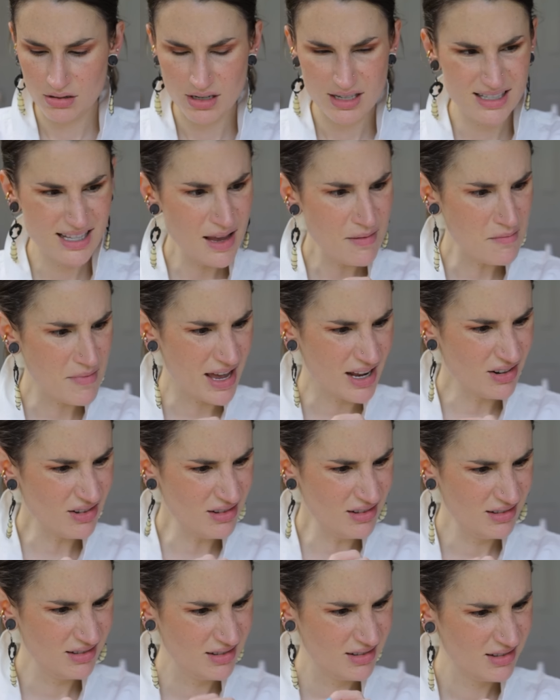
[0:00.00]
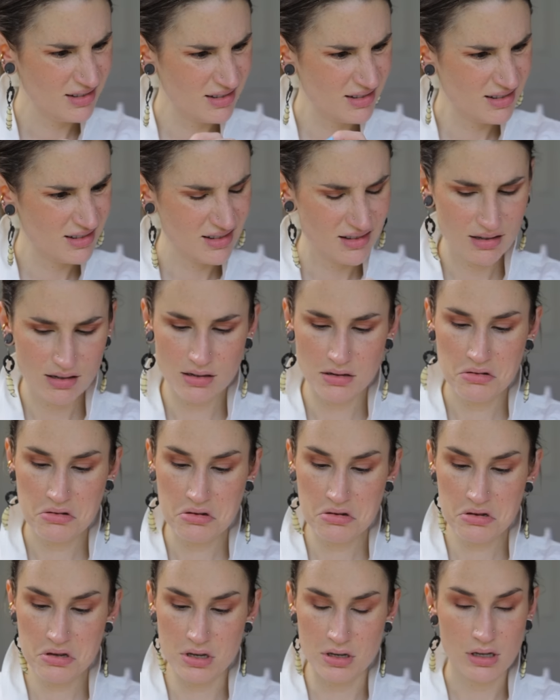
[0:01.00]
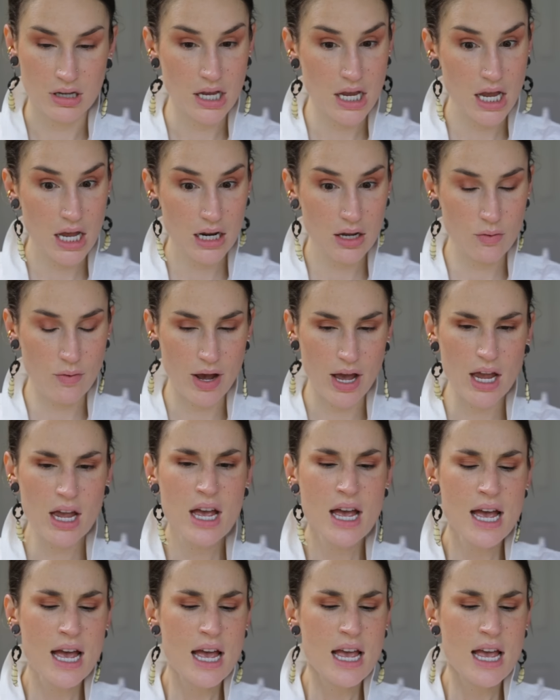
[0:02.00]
Is that metal? Huh, anyway.